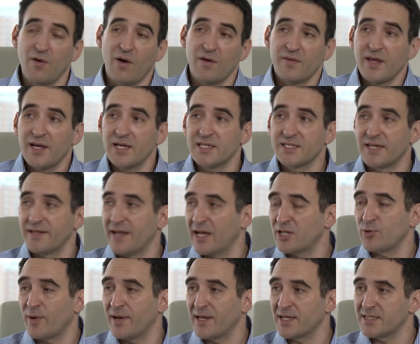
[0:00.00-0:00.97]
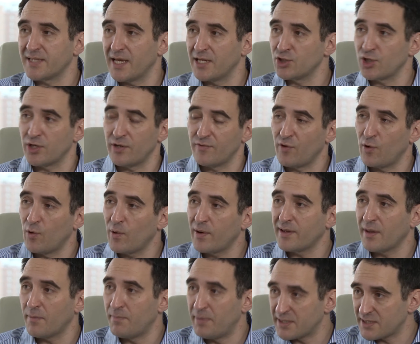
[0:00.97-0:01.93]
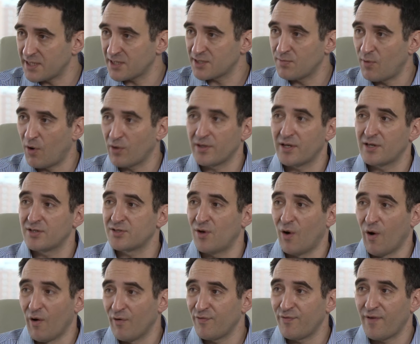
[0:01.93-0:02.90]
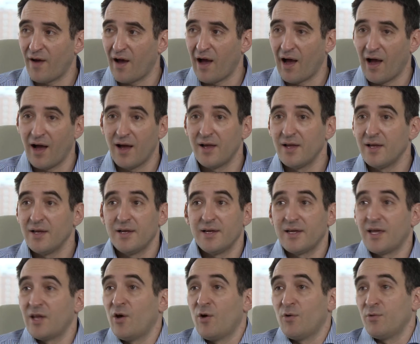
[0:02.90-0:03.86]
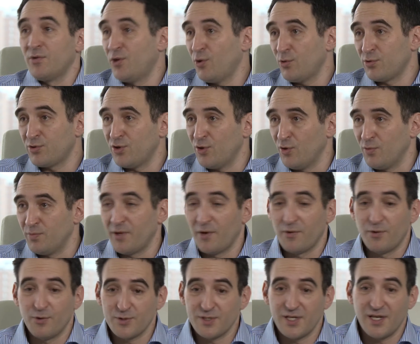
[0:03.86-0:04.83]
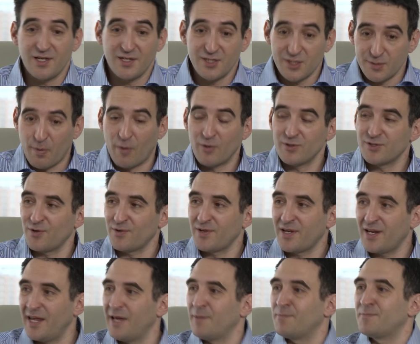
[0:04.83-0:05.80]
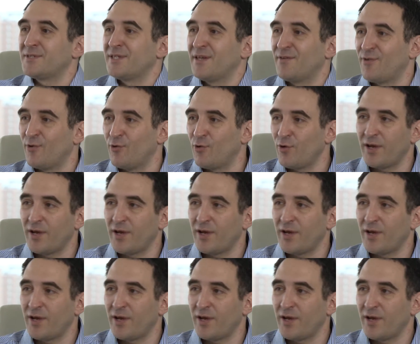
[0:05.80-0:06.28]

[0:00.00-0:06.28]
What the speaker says: I think it's a natural extension. If you look at the business models of YouTube, they're using sponsored clips. If you're